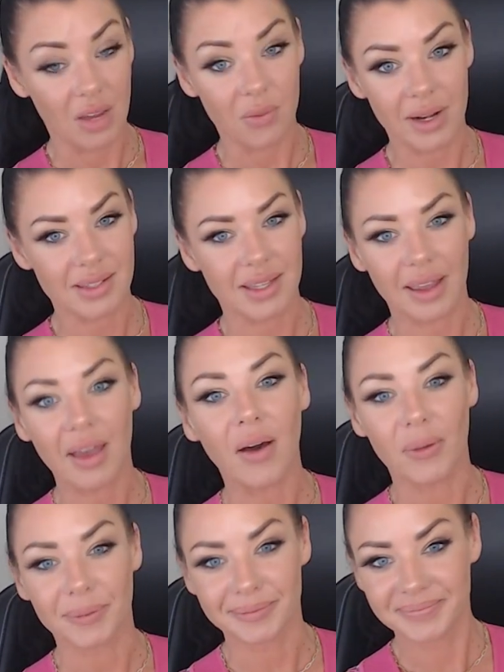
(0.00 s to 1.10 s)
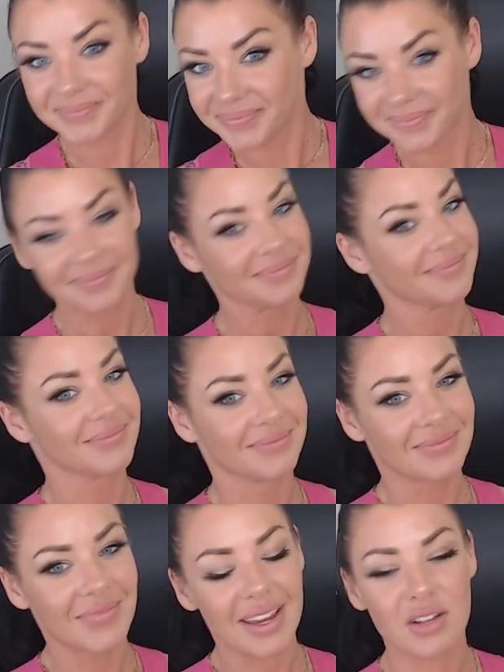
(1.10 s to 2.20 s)
ready, set, go. Yeah.
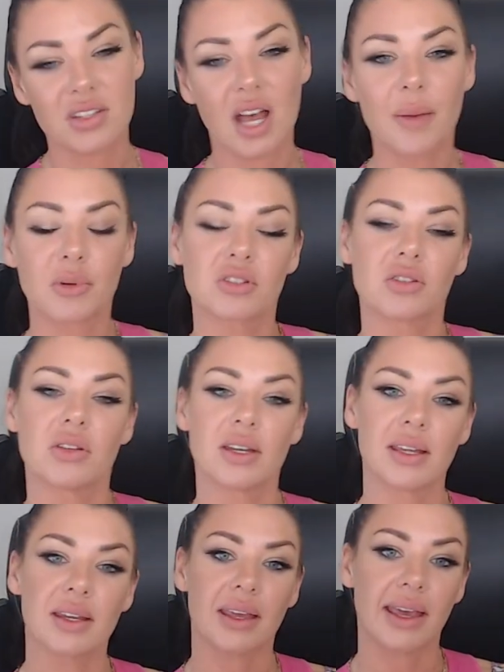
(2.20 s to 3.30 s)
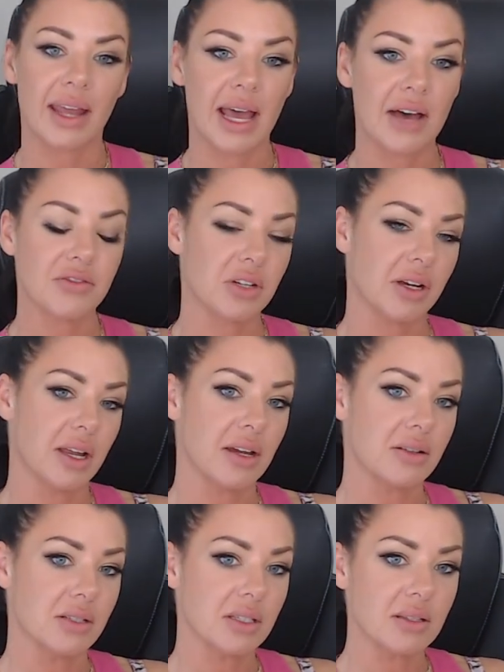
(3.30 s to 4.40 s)
Here's opportunity to get after it.
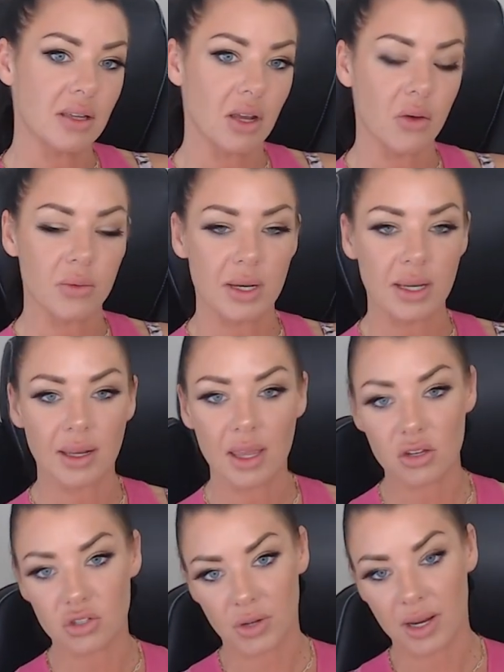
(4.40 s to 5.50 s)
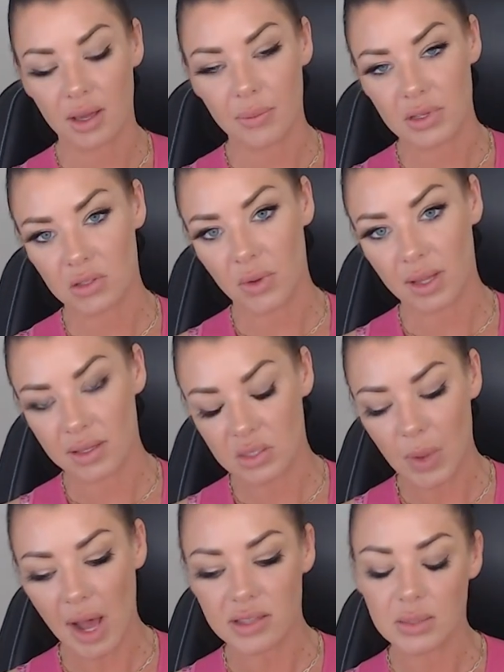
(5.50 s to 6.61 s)
Here's, you know, we need to get you trained up as quickly as
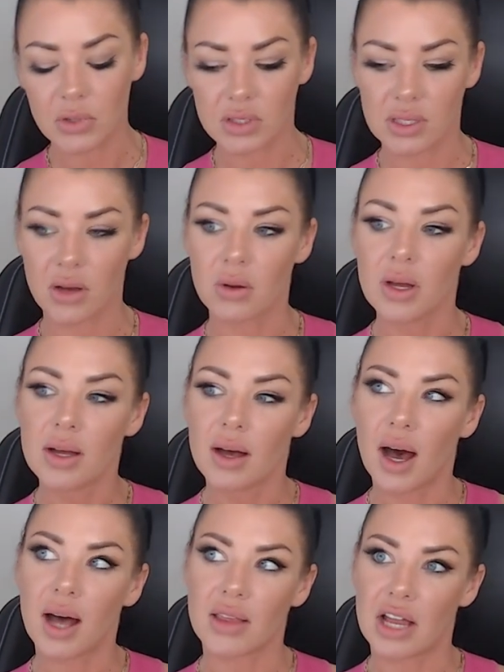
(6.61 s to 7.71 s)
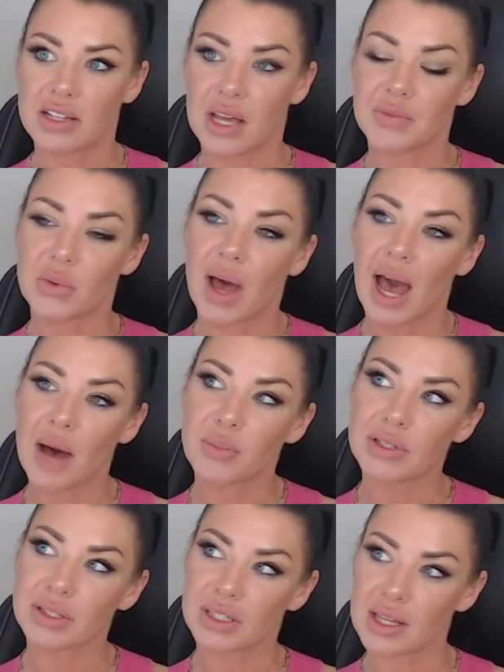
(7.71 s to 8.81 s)
possible. So a lot of times what
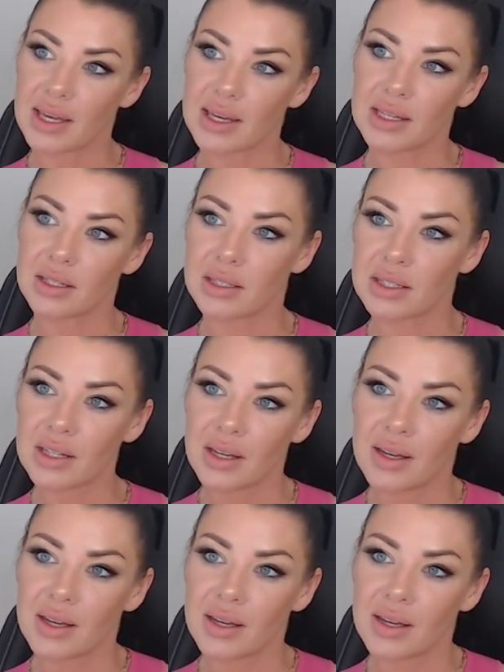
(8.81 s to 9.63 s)
happens is,